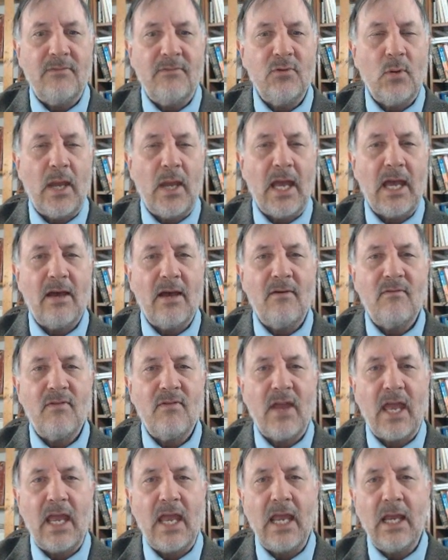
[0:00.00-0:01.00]
if you
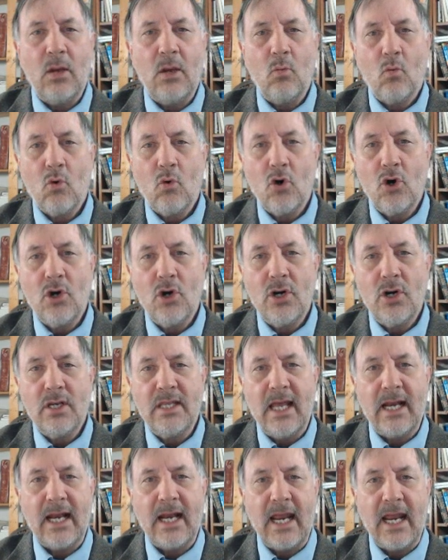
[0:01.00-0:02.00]
have a
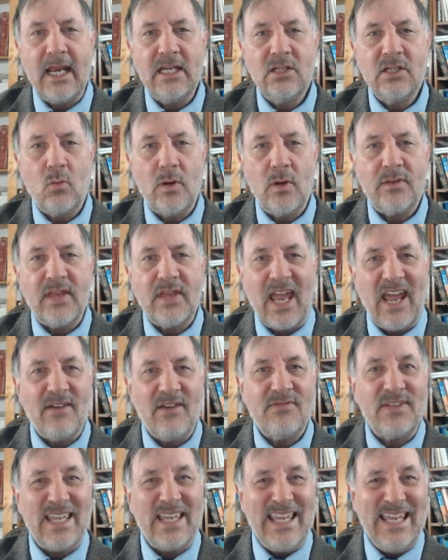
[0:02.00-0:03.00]
word that ends with
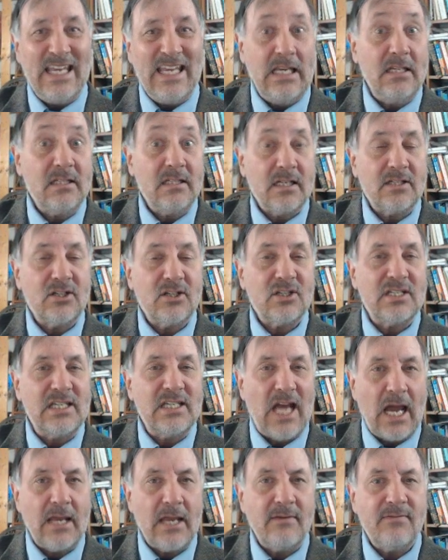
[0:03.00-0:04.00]
FE, such
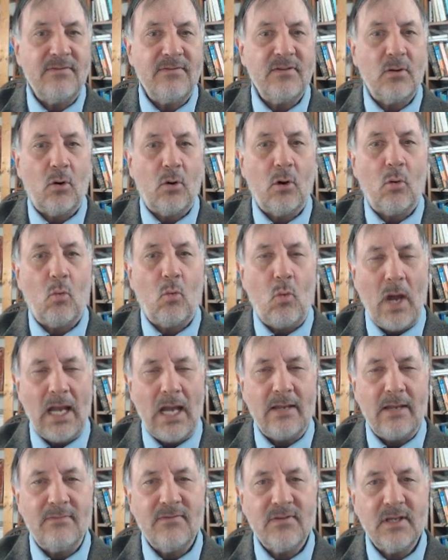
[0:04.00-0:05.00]
as knife or
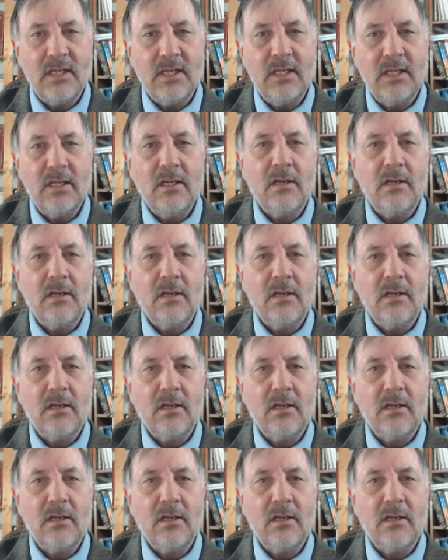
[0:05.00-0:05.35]
wife,